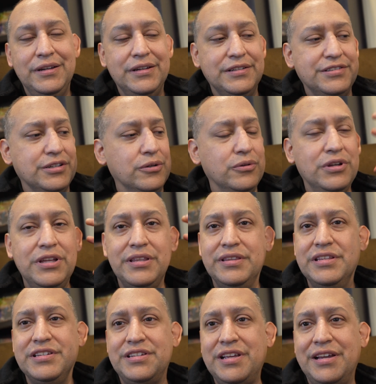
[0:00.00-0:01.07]
so
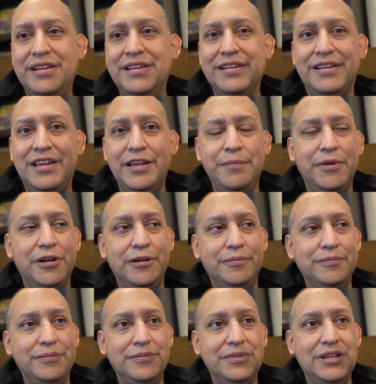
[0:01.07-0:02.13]
this idea came up
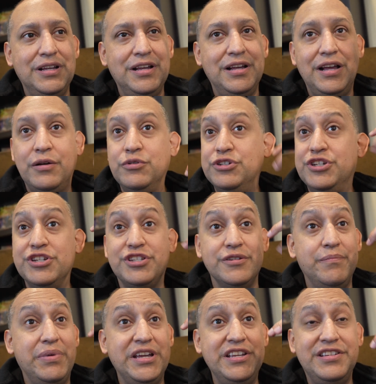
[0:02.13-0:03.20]
was just a
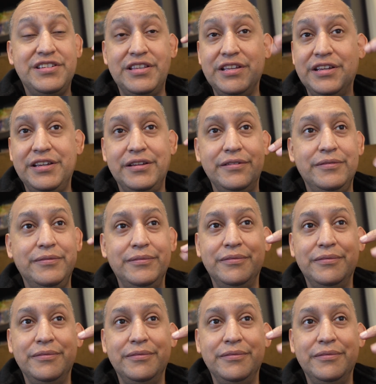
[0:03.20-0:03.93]
bass thing,